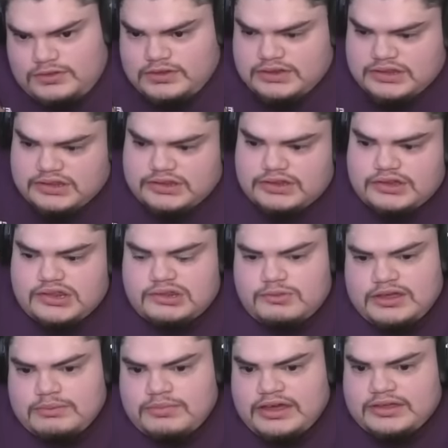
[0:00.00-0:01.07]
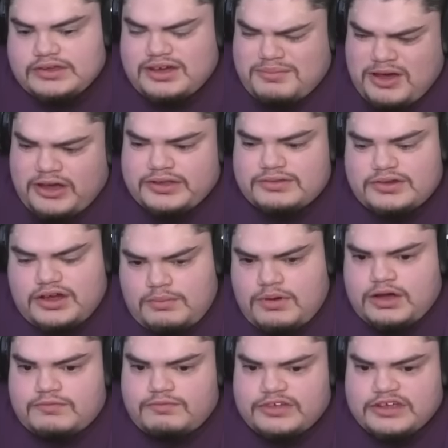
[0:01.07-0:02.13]
It's a good swing, man. Come on. Come
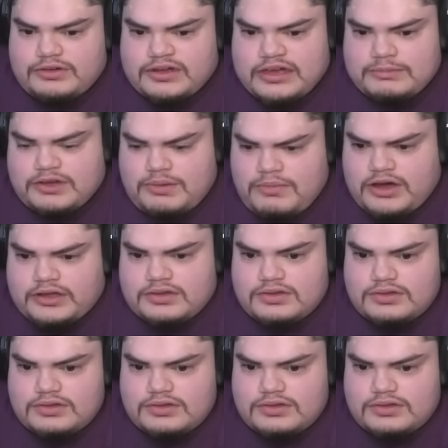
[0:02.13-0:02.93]
on, video game. Come on.